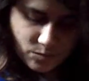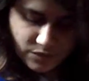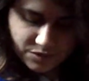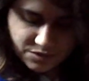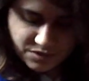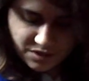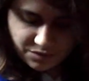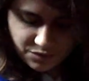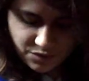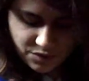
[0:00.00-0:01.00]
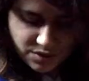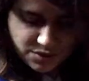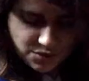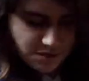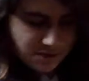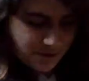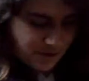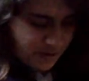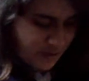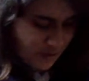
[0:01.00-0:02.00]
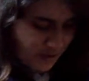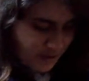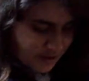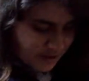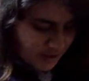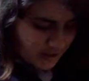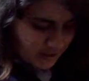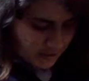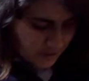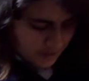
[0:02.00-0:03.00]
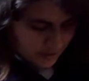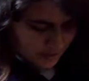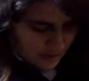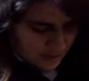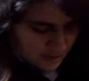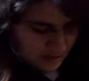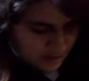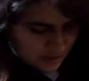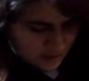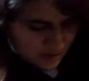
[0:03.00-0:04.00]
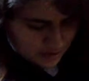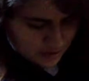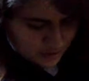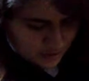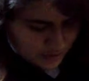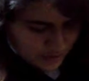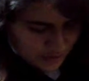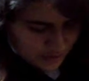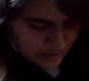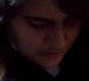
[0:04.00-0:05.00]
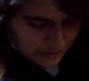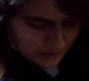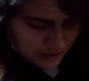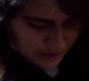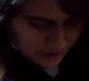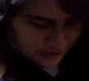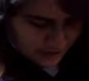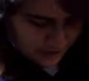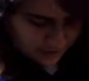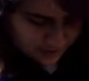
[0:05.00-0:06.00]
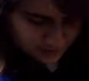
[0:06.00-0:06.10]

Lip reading: Same for this one, since the leg's down. Probably want it about here.